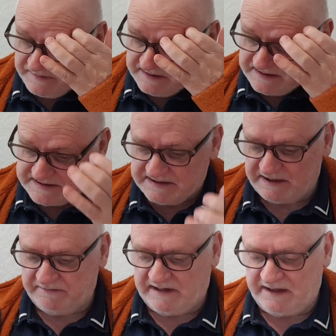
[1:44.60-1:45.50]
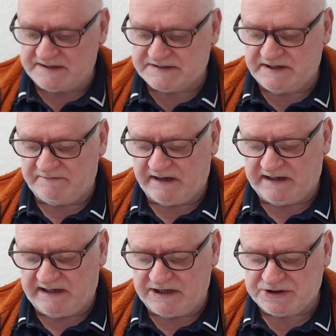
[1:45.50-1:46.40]
the stair
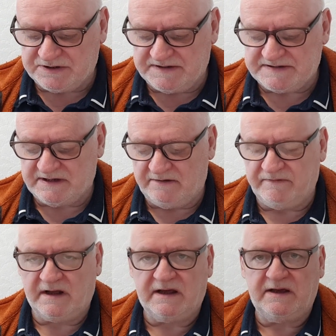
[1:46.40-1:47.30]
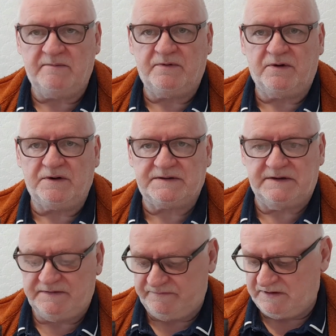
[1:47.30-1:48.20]
regulations are very
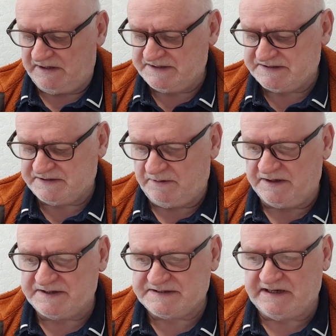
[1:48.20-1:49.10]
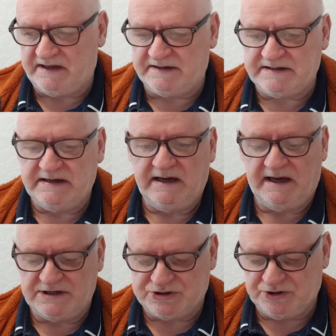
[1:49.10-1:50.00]
important for us to understand
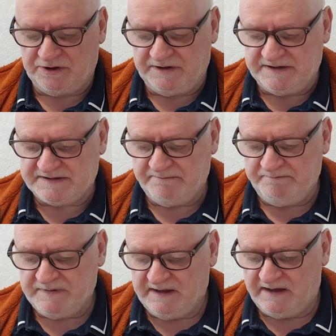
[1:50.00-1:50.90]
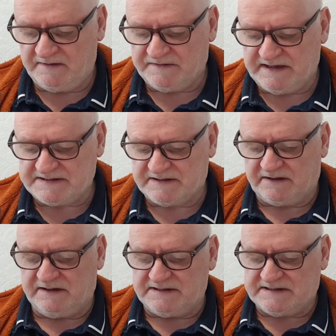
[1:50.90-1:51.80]
as joiners, and these are
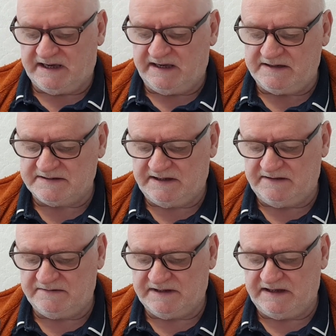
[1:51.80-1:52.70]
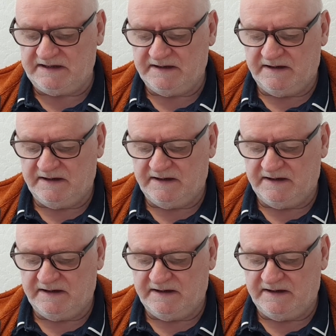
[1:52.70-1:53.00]
contained in the